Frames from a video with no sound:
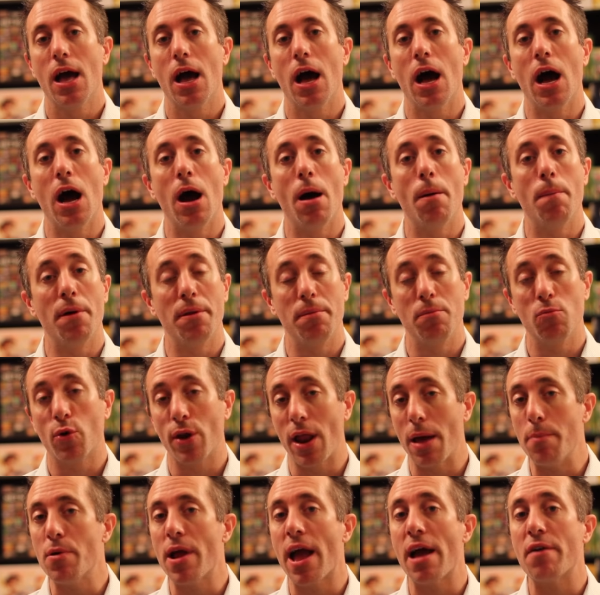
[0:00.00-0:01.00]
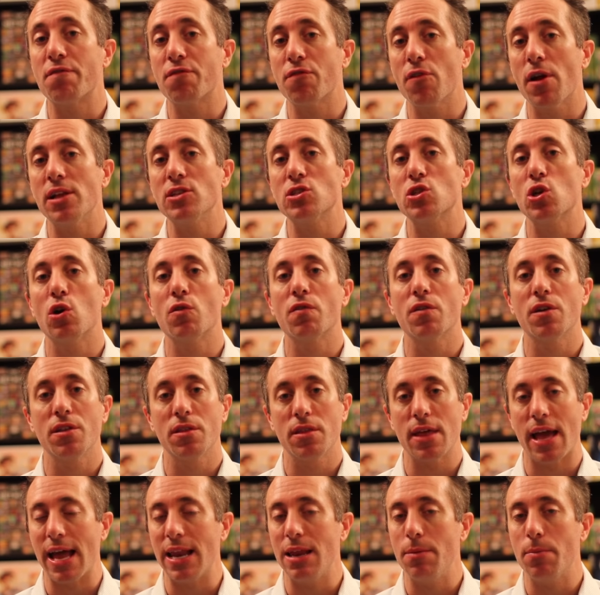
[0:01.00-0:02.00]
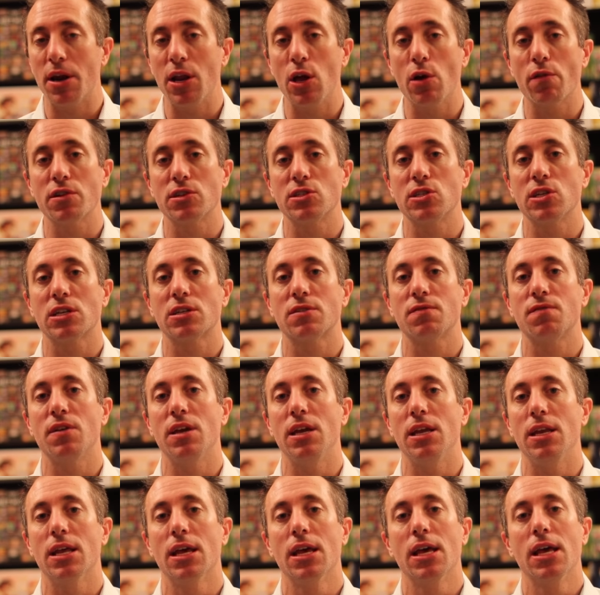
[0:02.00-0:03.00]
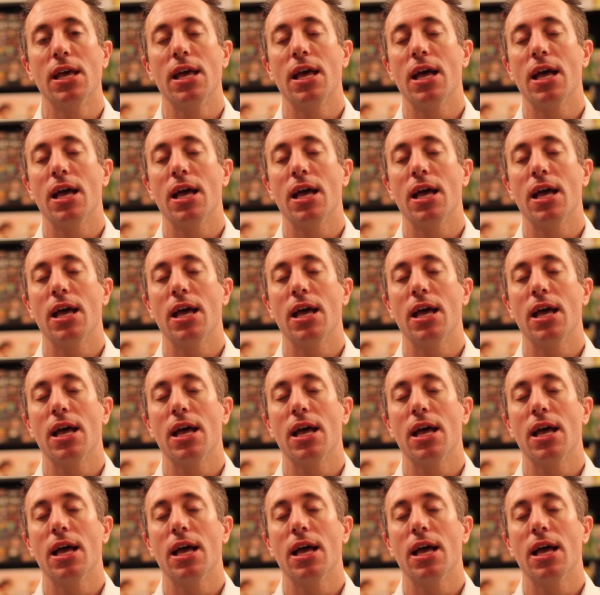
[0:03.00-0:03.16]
But when I have friends over, anybody over 6 feet,